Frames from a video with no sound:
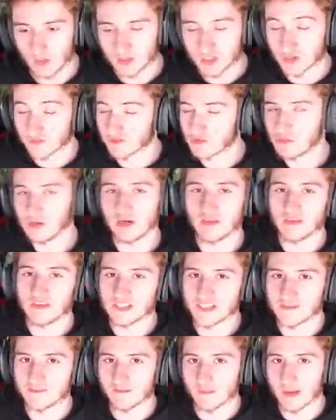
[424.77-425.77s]
So from all of
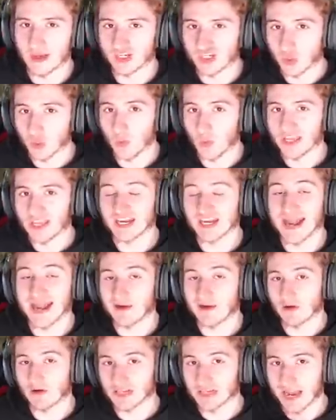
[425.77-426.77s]
this information, we can
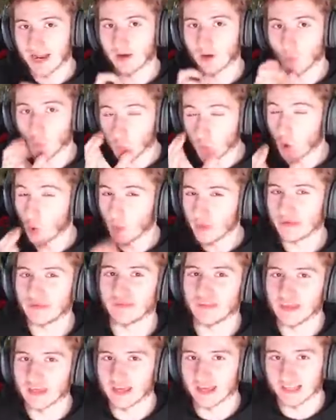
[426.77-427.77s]
narrow down what we
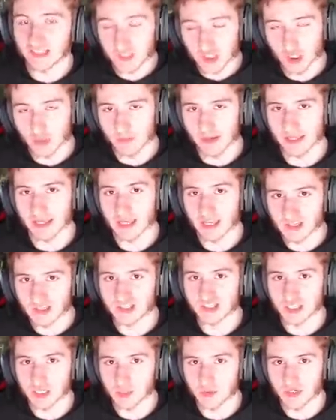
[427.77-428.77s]
think is coming in
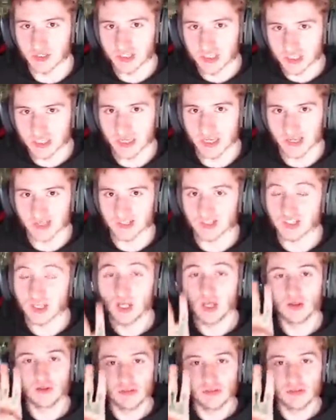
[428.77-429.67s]
Series six.